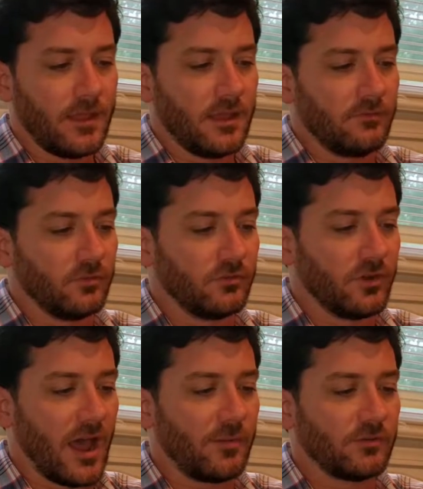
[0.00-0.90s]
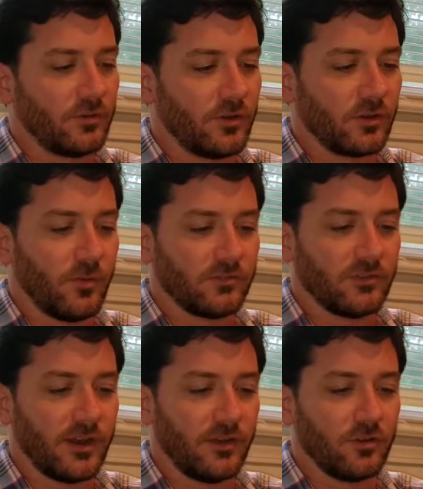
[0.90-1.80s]
If you do not return a
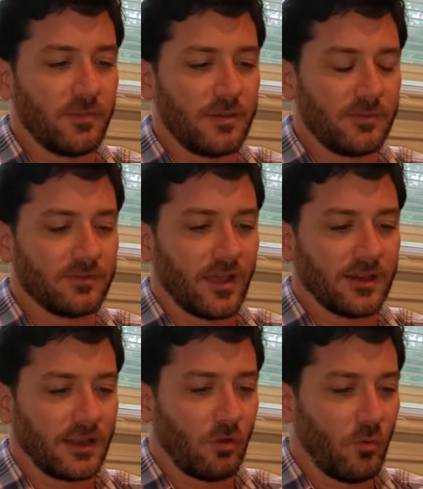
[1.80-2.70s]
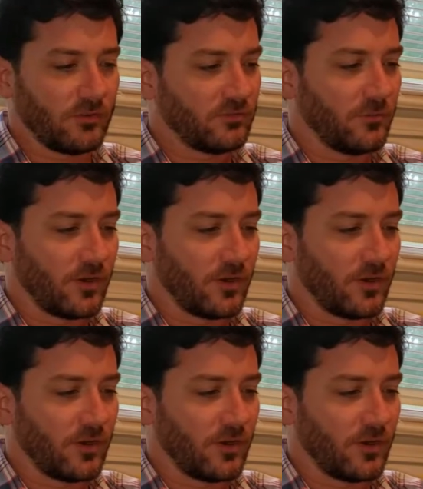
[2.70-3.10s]
questionnaire, you may be assigned a question mark